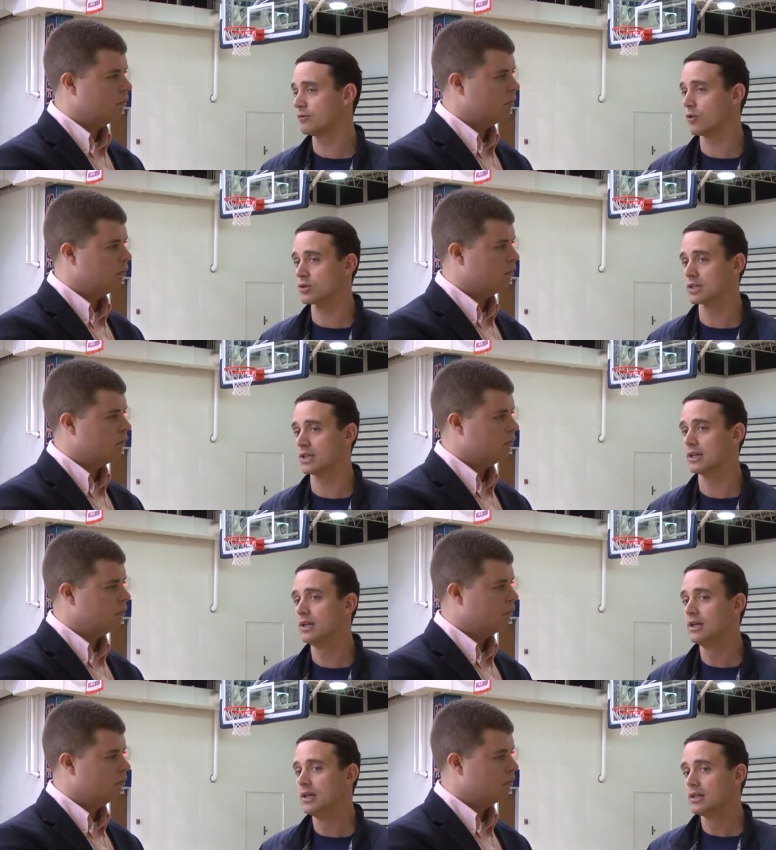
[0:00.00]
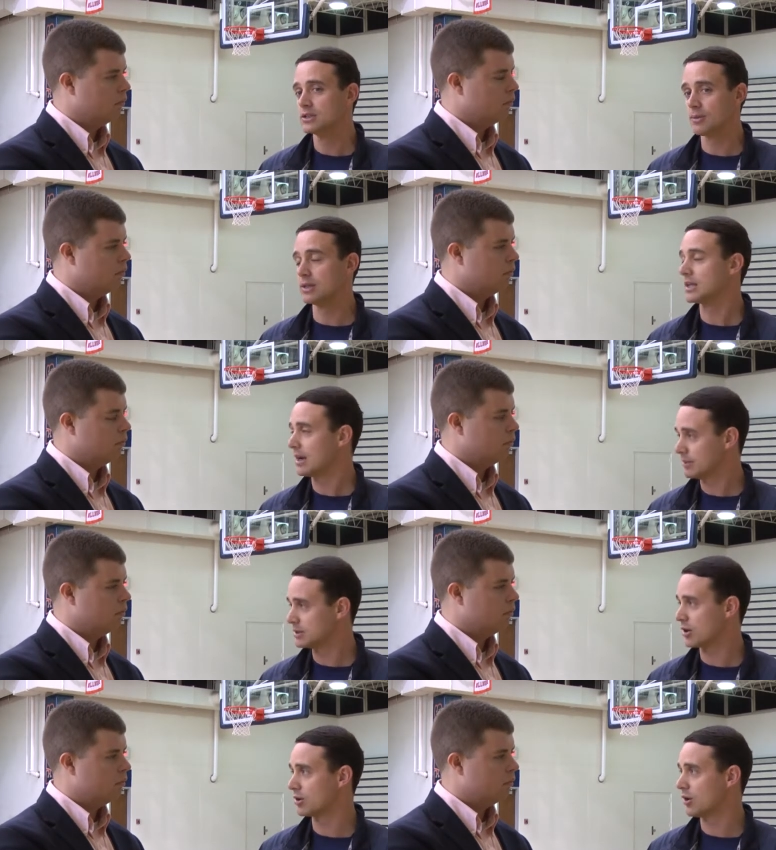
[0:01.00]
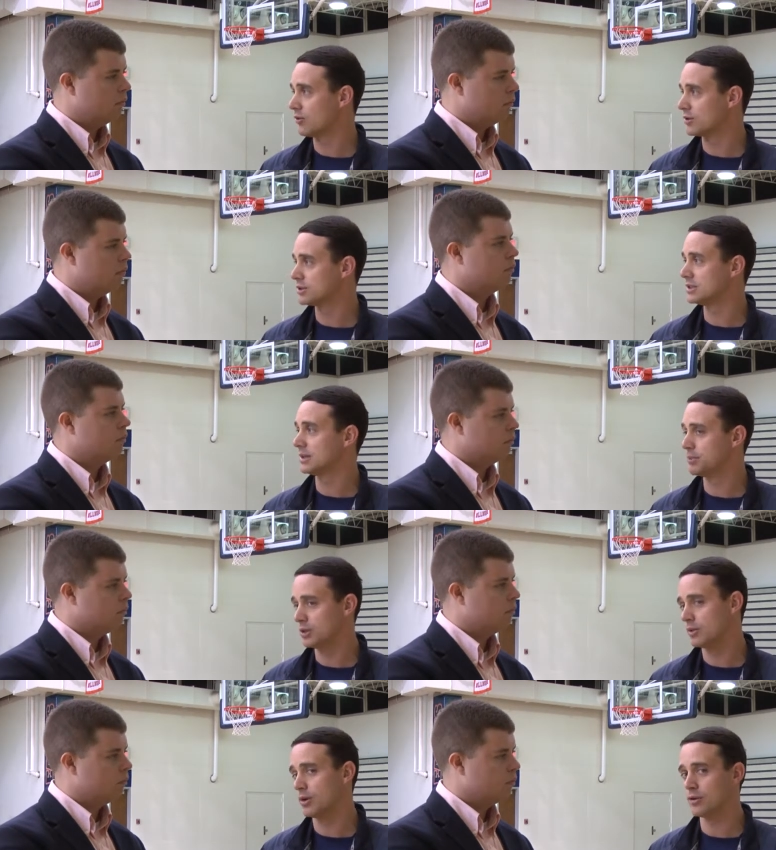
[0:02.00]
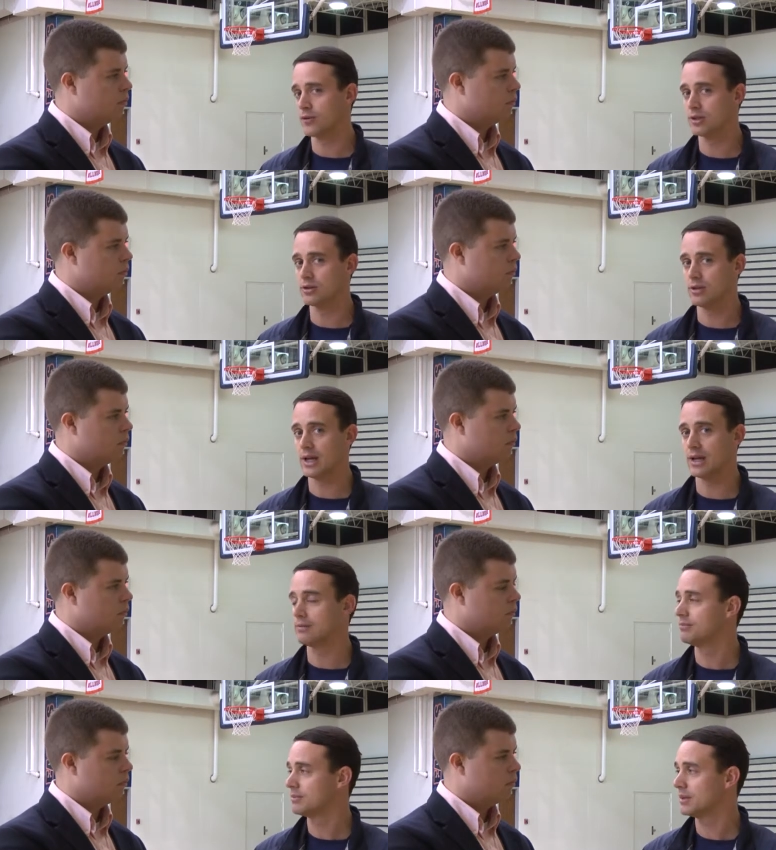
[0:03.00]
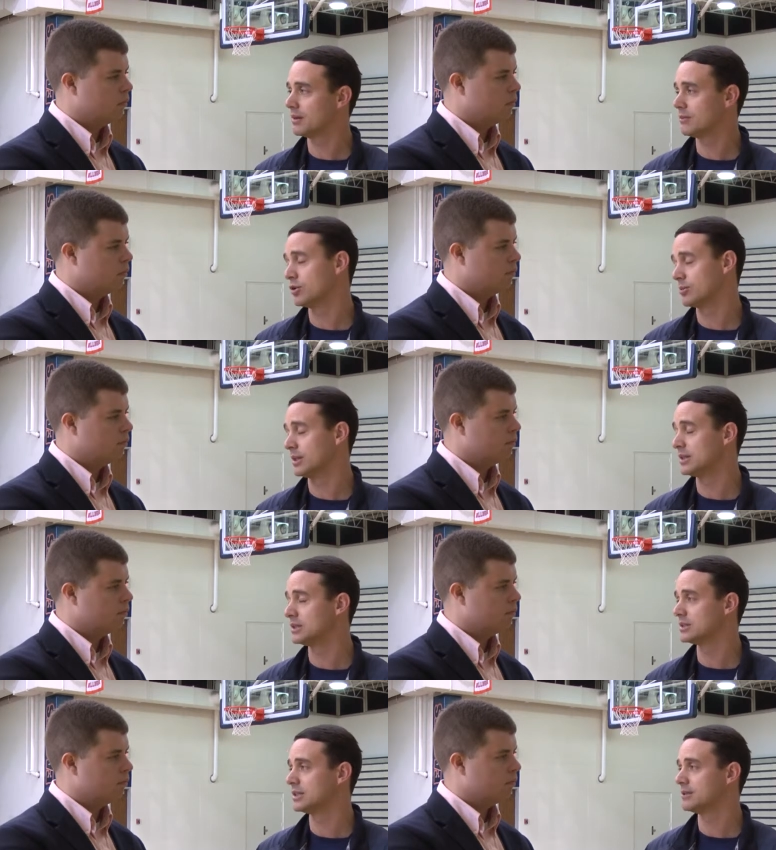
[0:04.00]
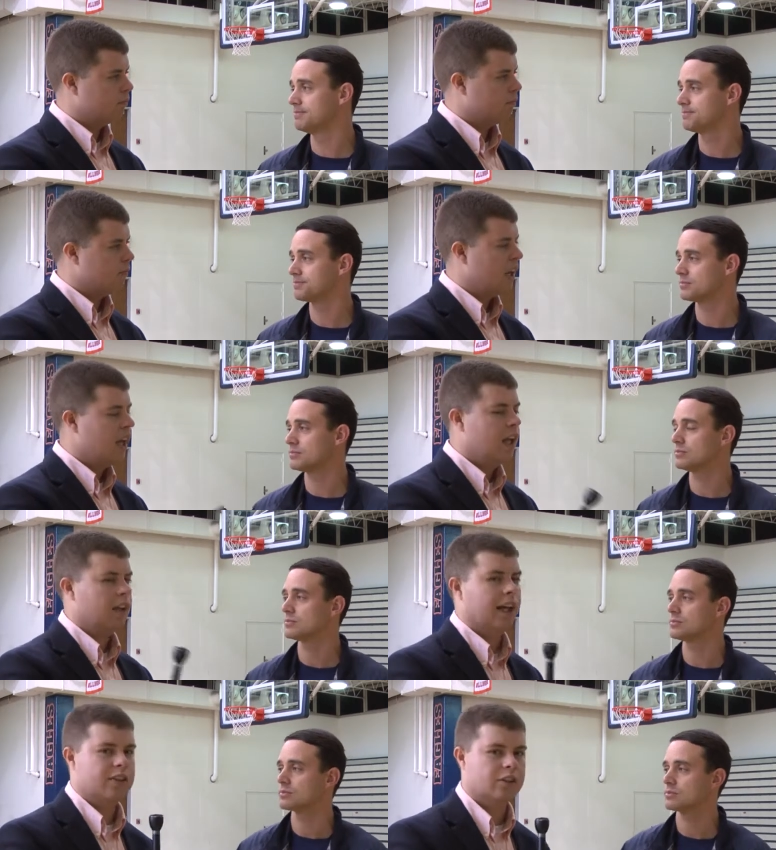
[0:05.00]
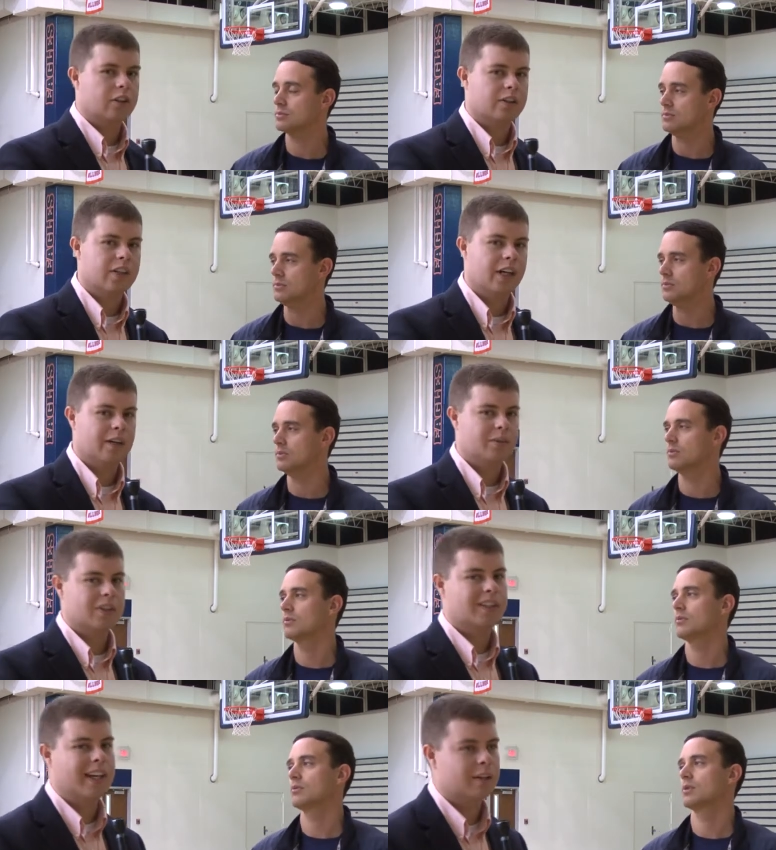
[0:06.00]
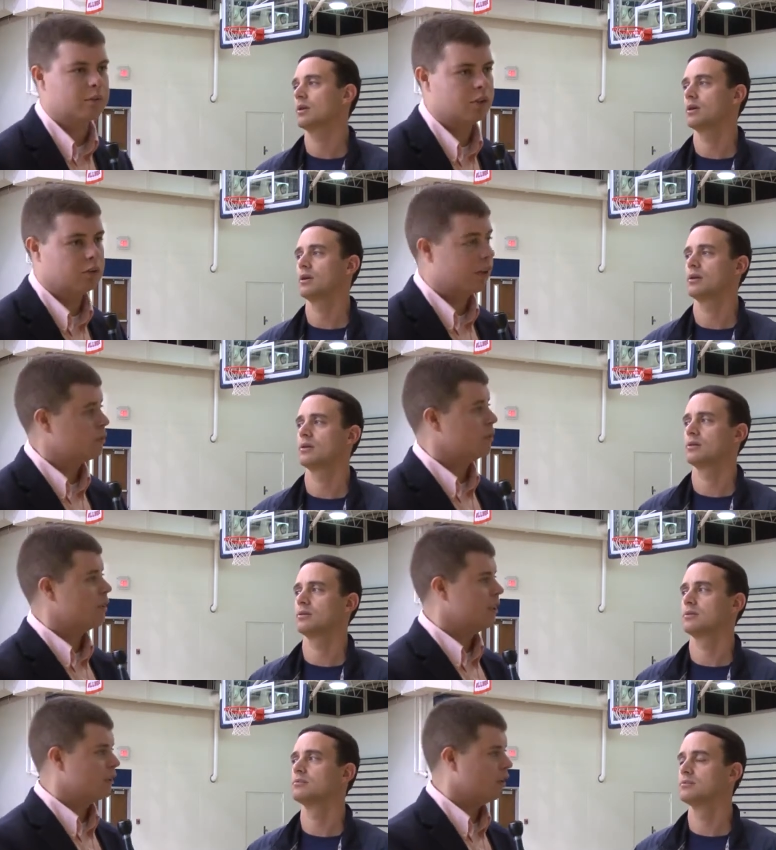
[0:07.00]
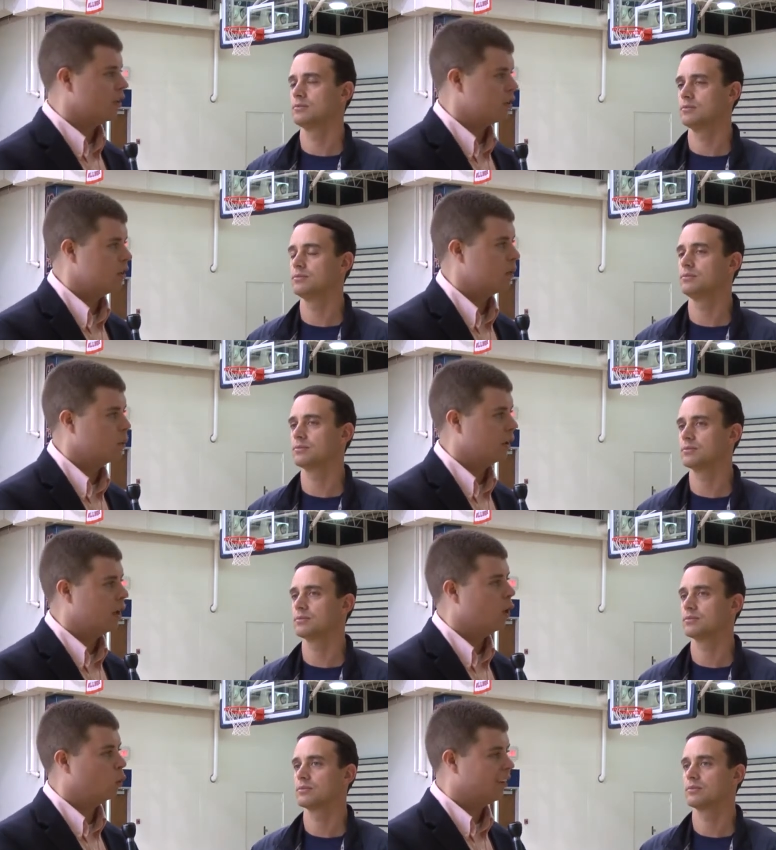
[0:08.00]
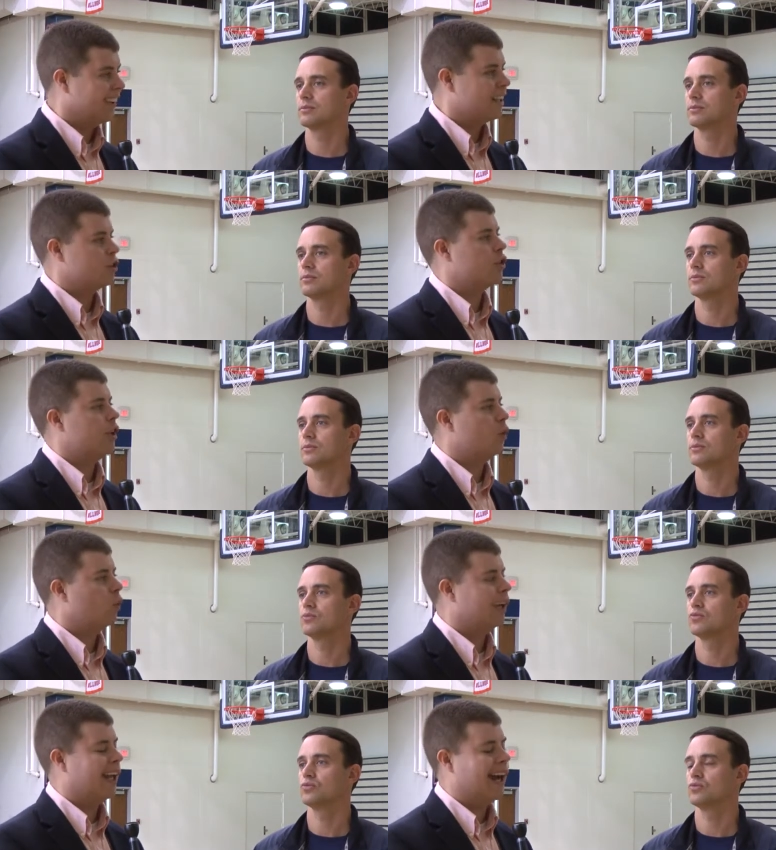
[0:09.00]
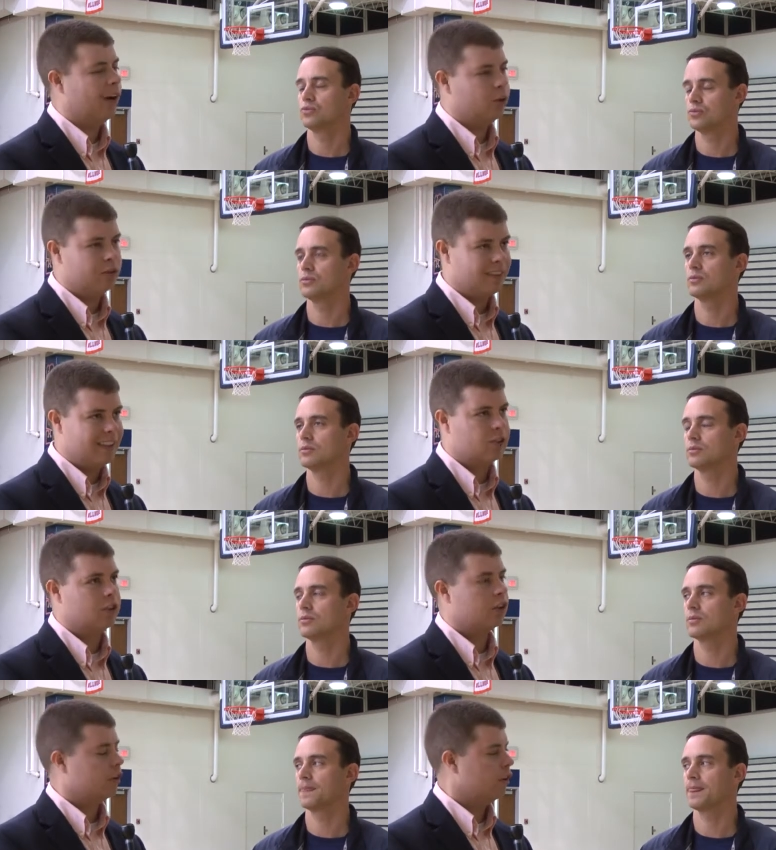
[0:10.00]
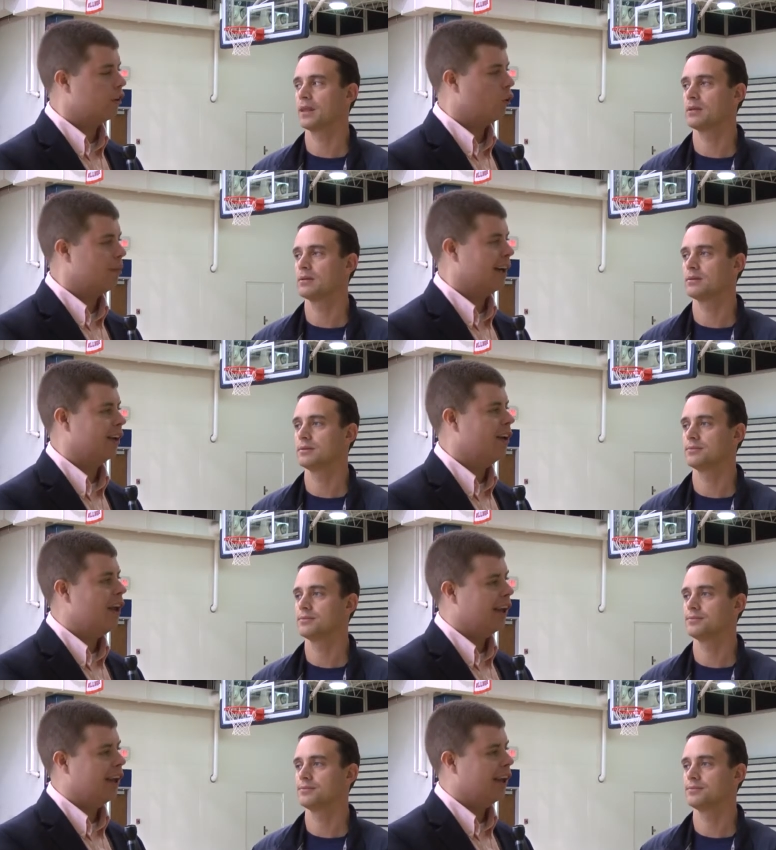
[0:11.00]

Speaker 1: And unfortunately, some untimely turnovers and then putting them on the free throw line ultimately did us in.
Speaker 2: Last year at times in Tatum's freshman season, Carson Newman would go really as she went. How this year do you go about